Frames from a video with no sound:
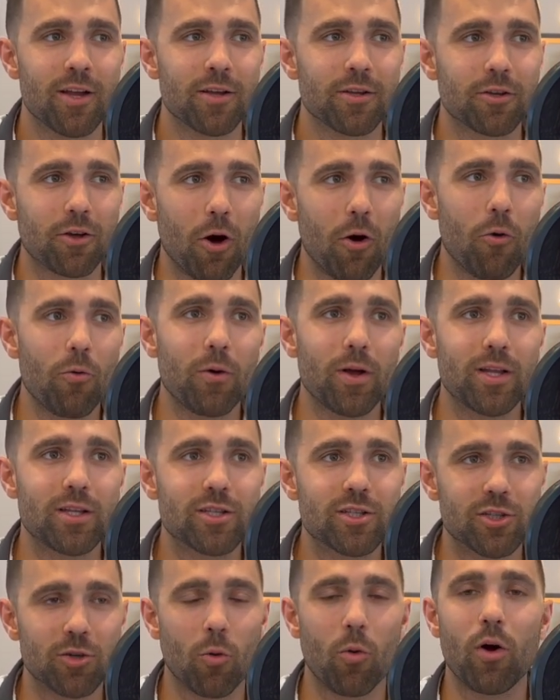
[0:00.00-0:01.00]
go
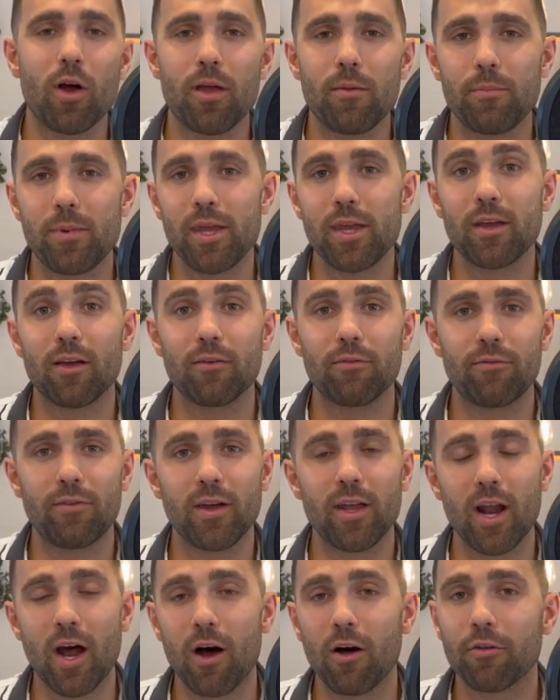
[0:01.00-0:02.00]
enjoy being a
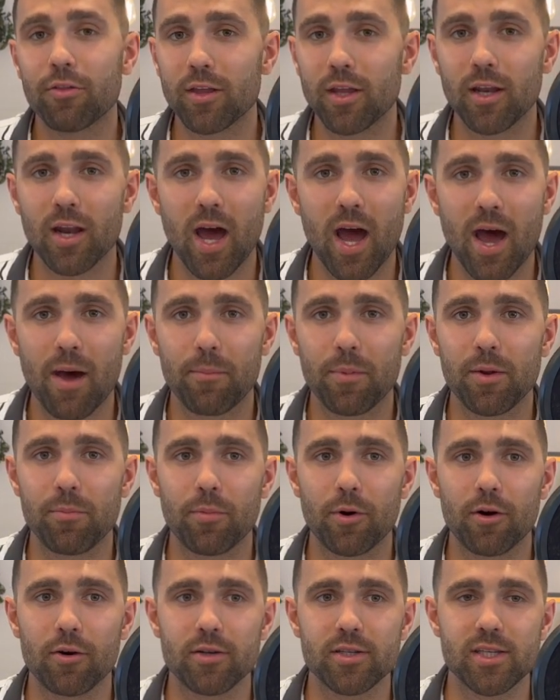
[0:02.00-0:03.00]
fit, healthy, and happy
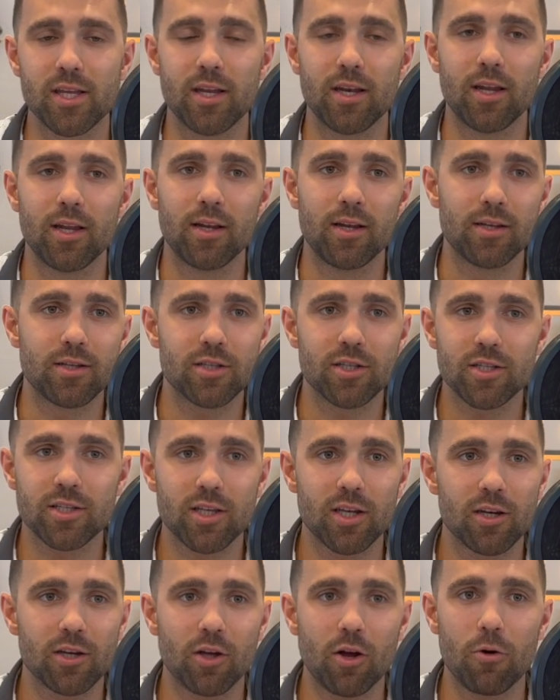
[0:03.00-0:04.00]
person. And it's just
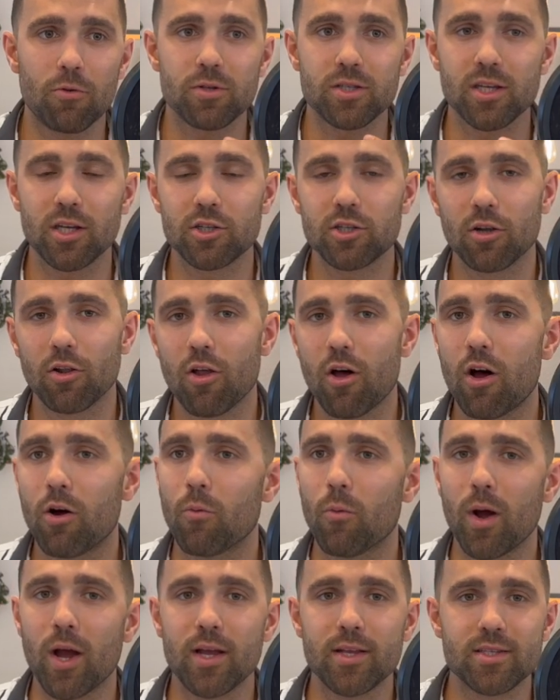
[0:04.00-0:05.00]
going to go such a long
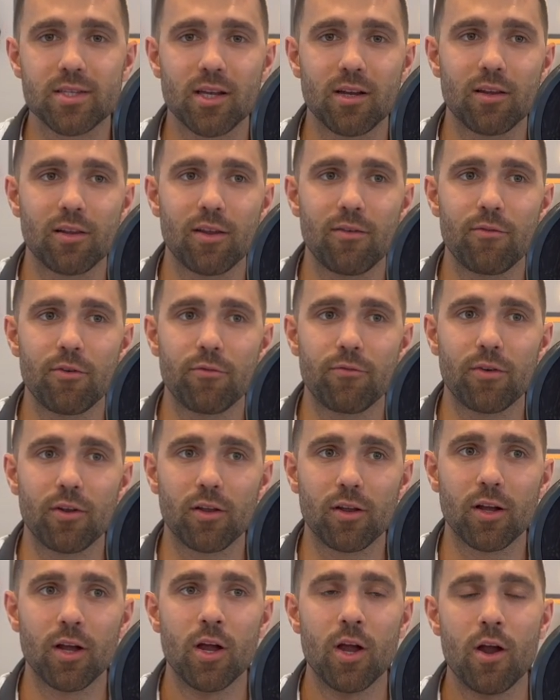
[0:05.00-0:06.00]
way. It's going to leave you
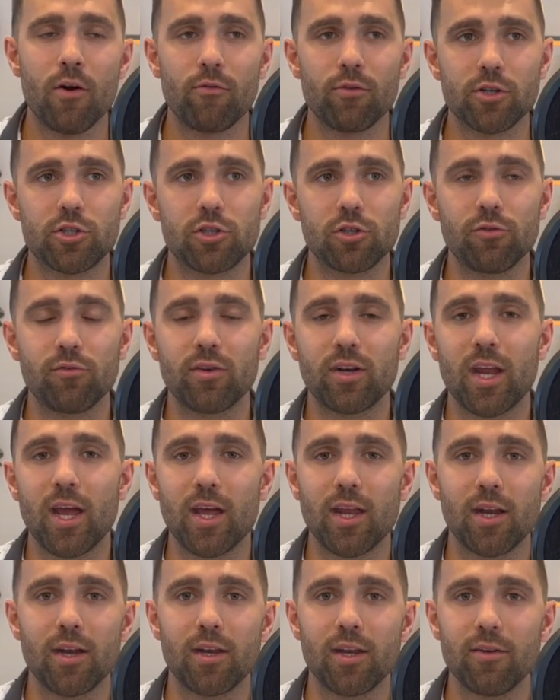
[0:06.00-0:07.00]
feeling
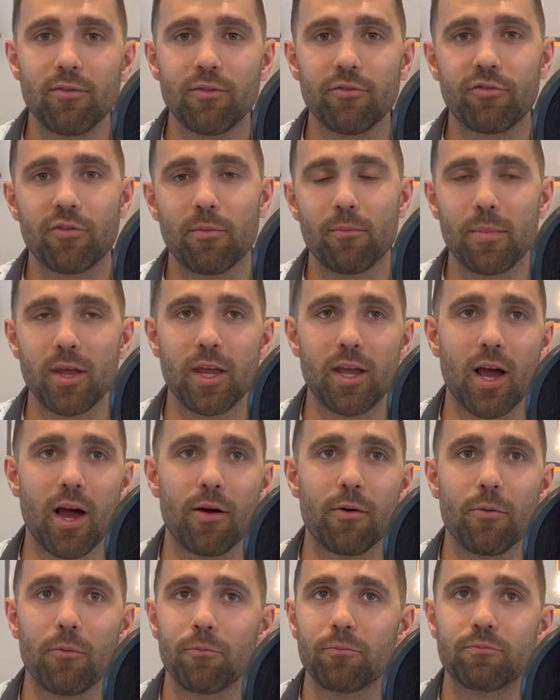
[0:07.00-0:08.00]
rejuvenated. And even for me, I
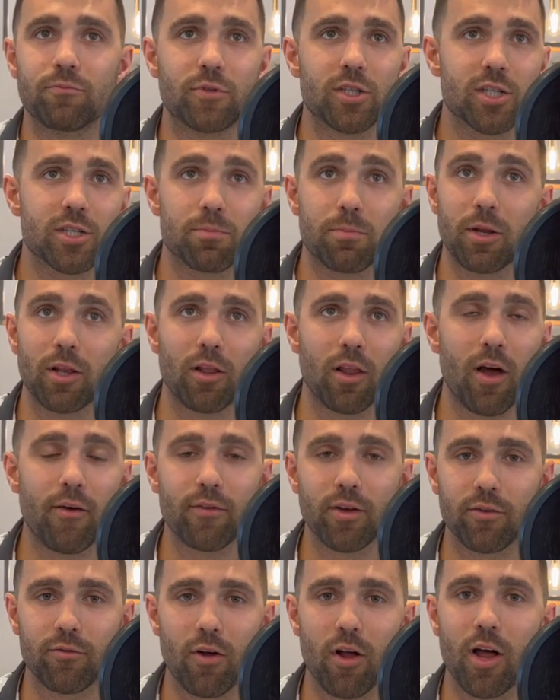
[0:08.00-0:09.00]
just been
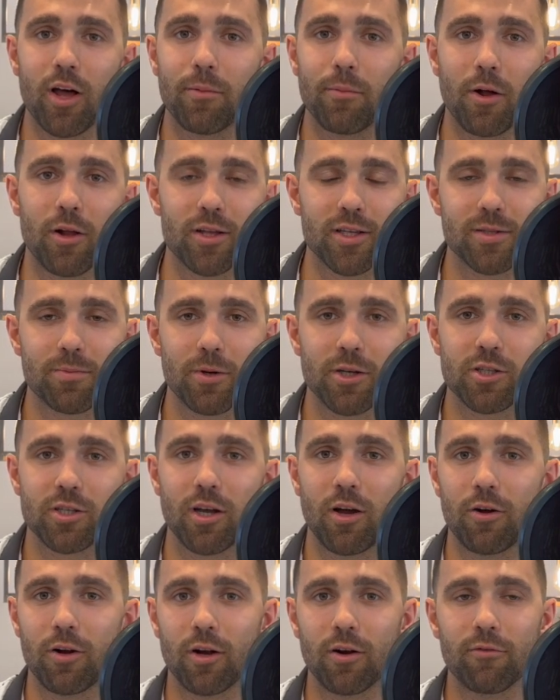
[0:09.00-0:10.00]
loving volleyball, especially
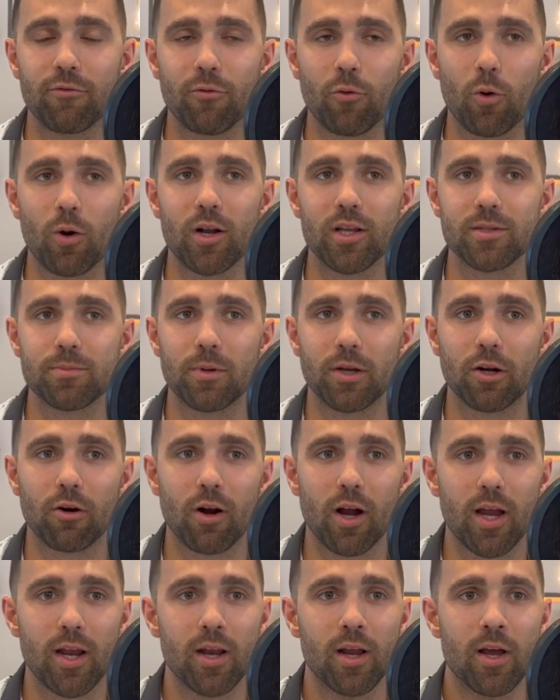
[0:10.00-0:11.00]
out here in Florida. It's been
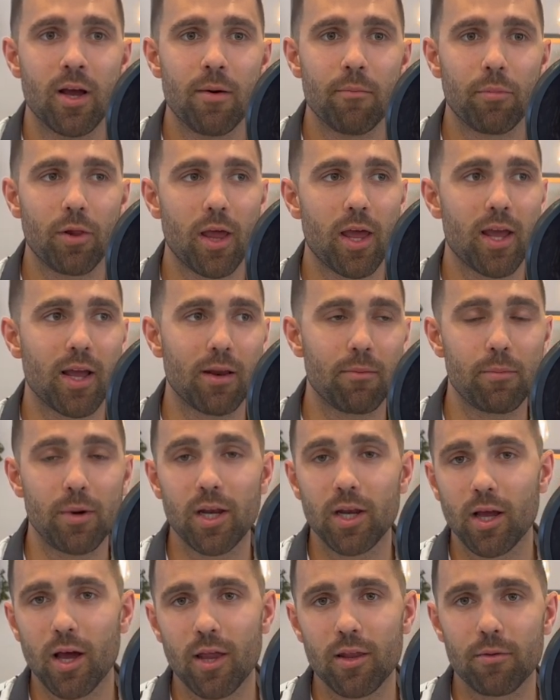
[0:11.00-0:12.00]
great playing and
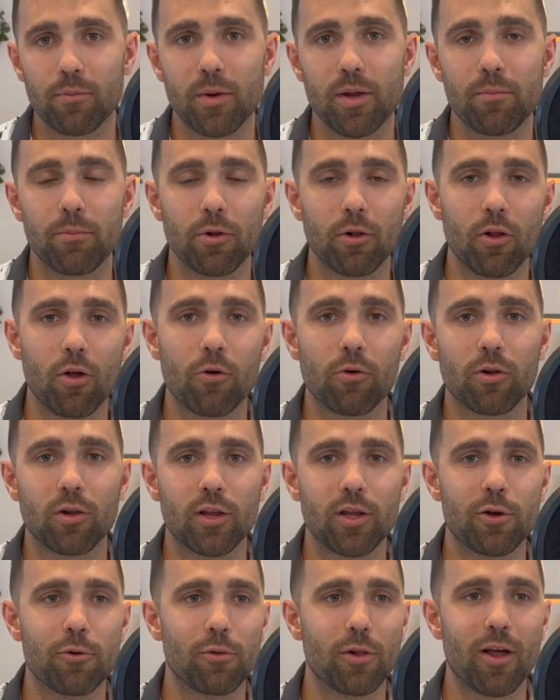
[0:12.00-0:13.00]
meeting other people
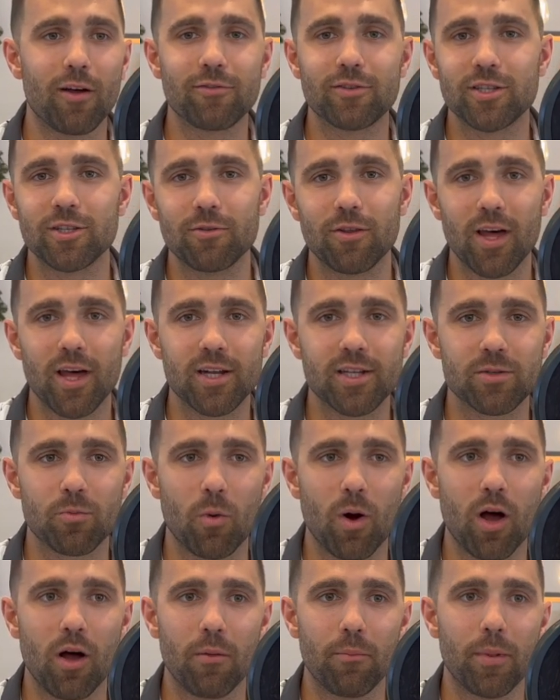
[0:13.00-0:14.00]
locally who love to do that as
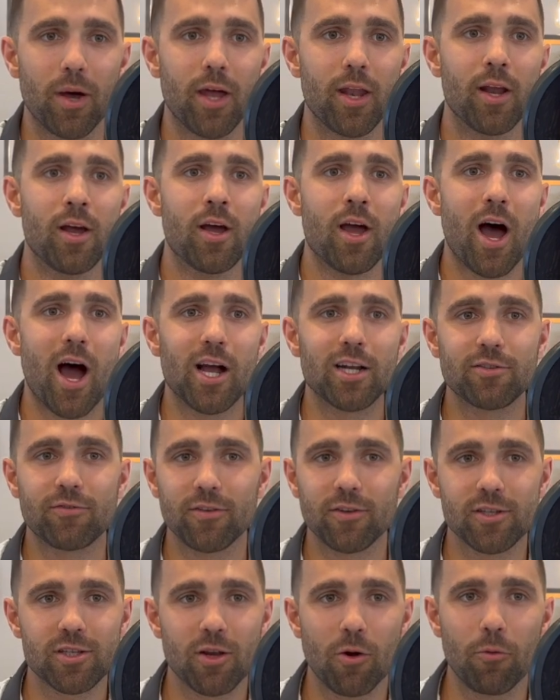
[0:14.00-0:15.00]
well. But I just
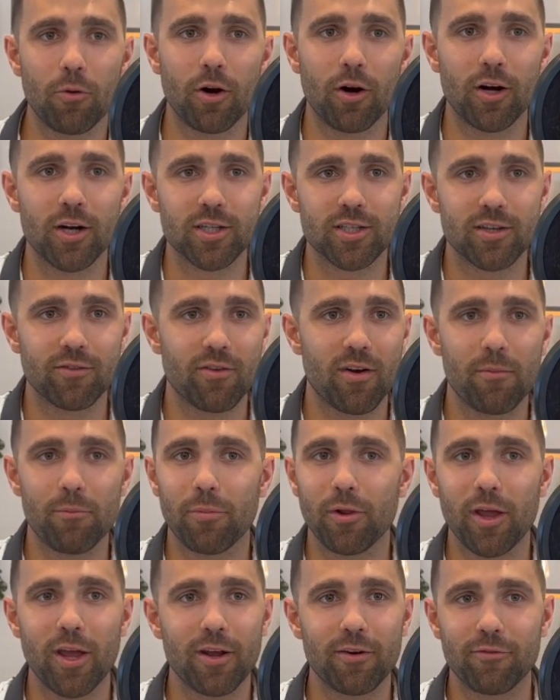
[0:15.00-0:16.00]
feel so nourished if I'm
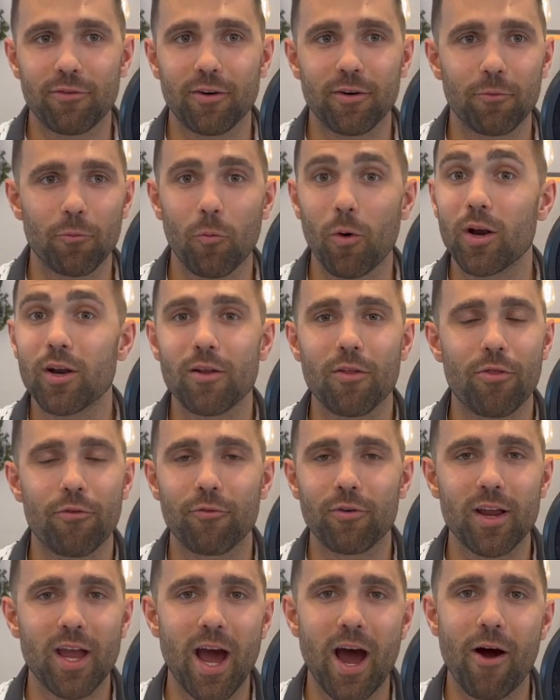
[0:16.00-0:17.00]
playing for one to
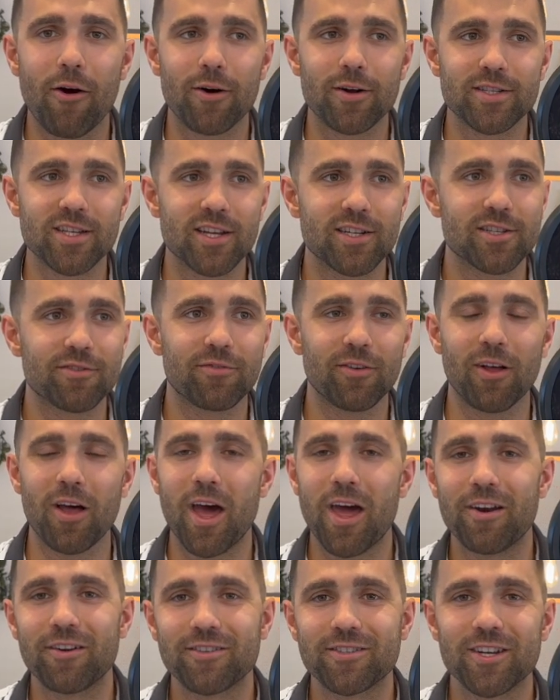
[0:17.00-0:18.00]
three hours. I just feel
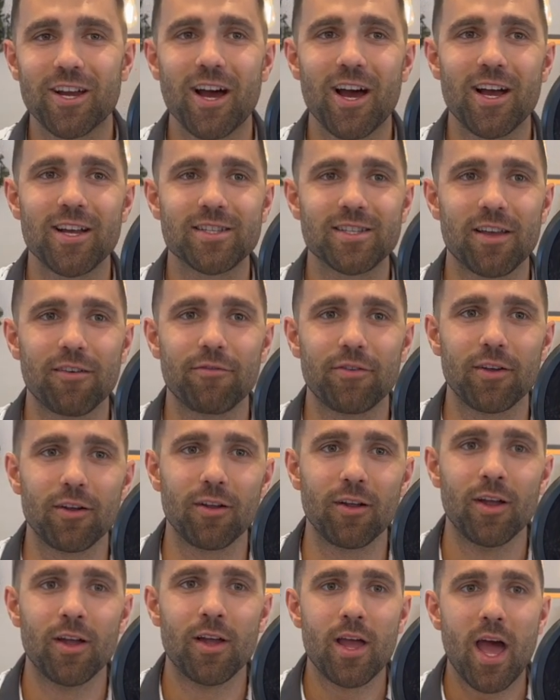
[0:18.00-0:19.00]
energized. I feel
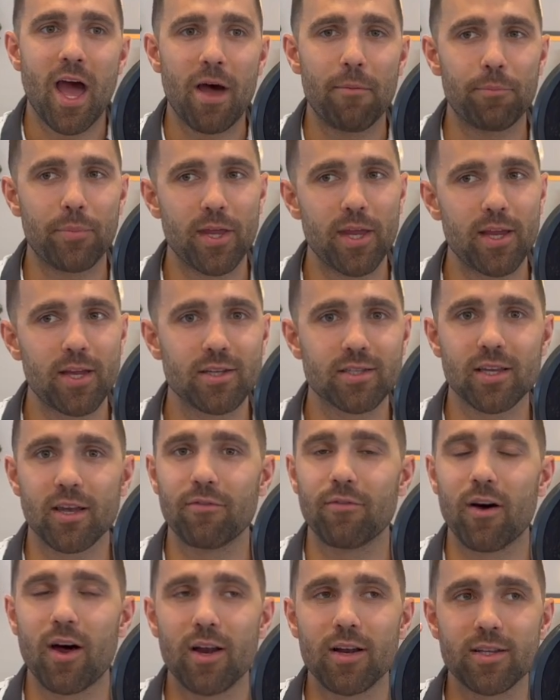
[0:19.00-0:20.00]
at peace. I
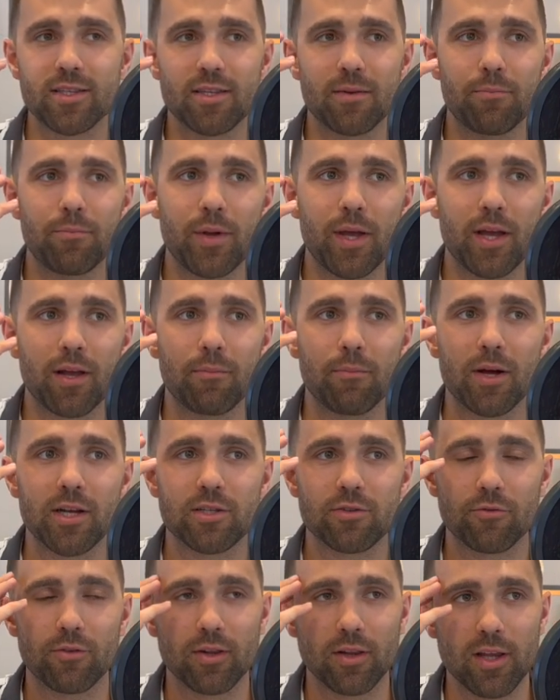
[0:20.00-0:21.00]
find it's a big
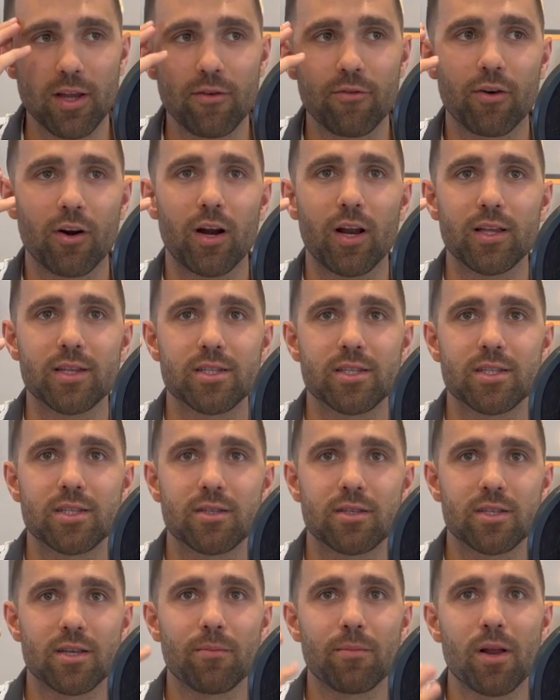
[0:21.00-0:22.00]
mental reliever. And it's
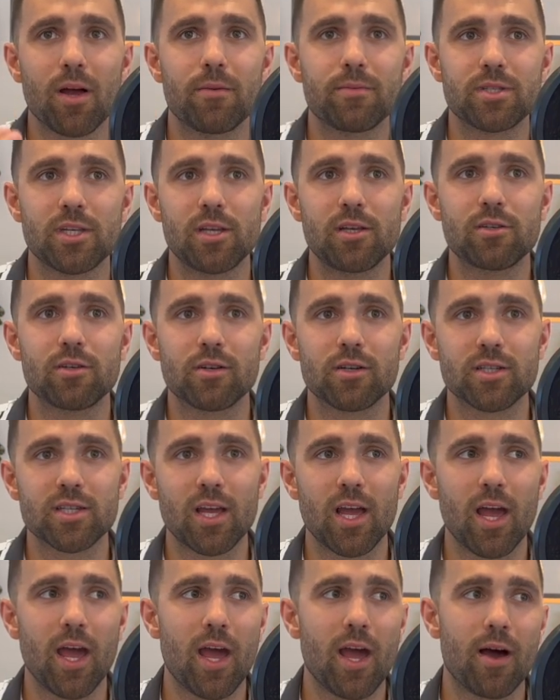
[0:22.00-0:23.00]
sometimes easier to
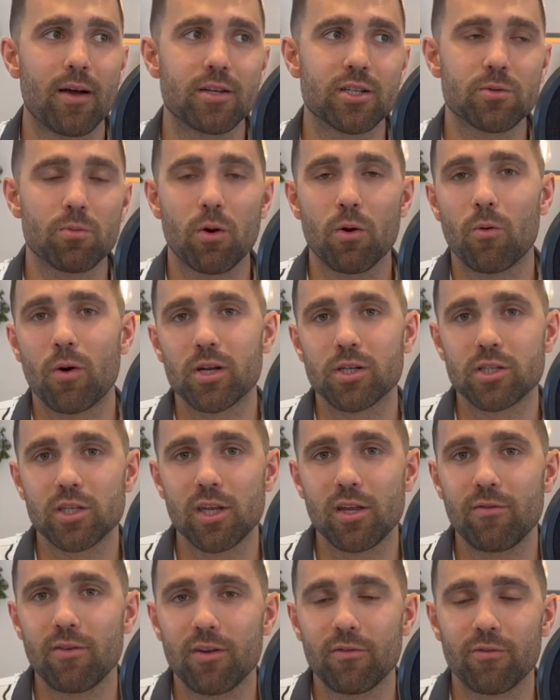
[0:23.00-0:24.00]
say, hey, I just want to watch
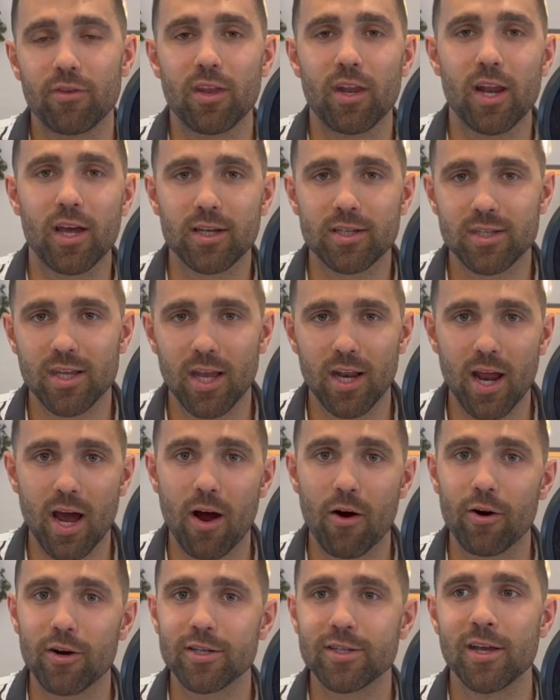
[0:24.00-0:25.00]
TV for the next eight
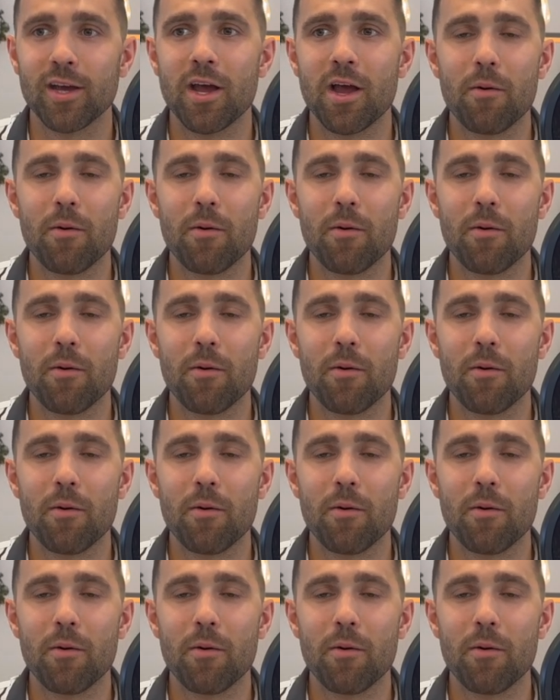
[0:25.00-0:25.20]
hours.